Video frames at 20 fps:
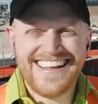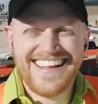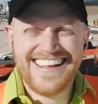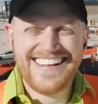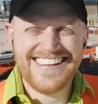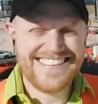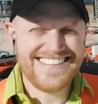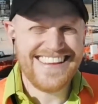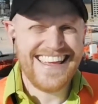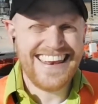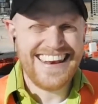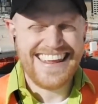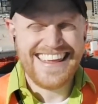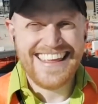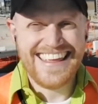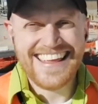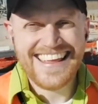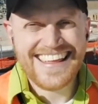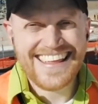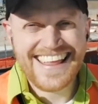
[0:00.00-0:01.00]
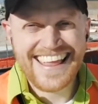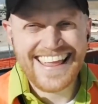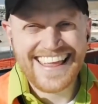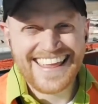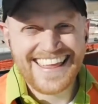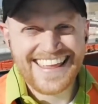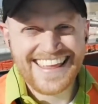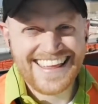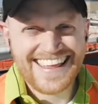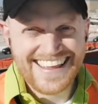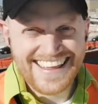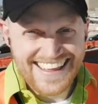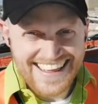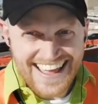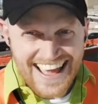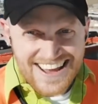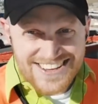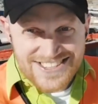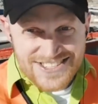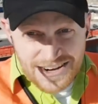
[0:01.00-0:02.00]
it's sunny.
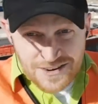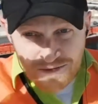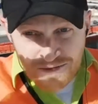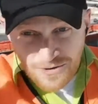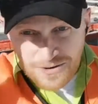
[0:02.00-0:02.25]
I should have